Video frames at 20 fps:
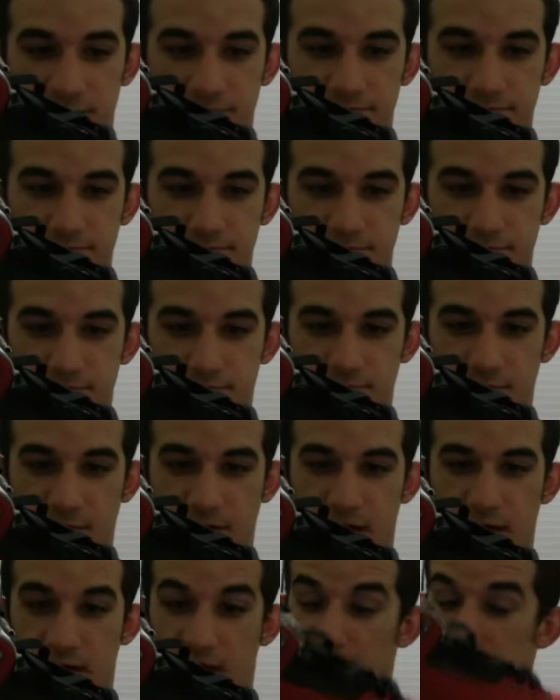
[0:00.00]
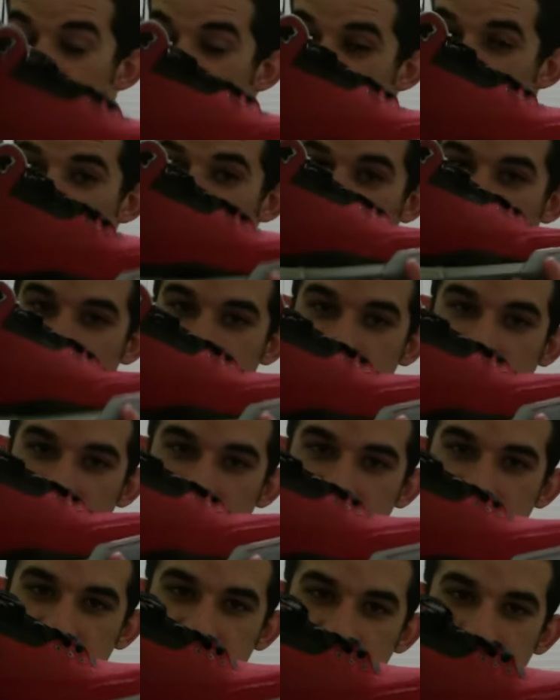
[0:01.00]
Um, I love black and
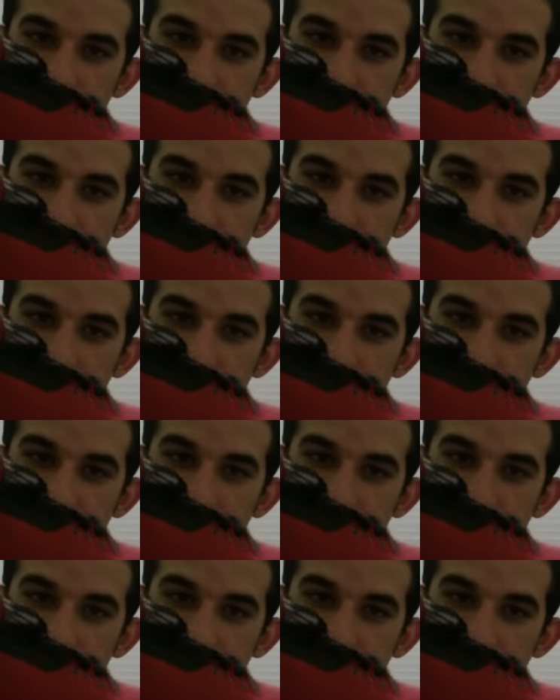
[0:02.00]
red